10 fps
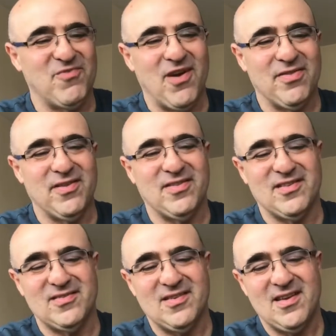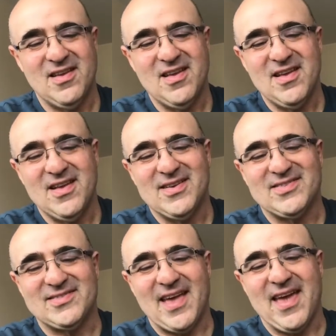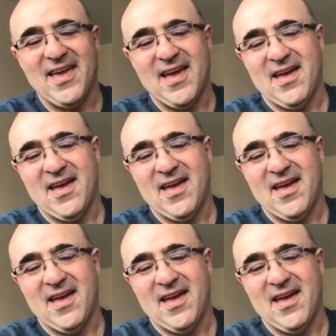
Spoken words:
rather than, say,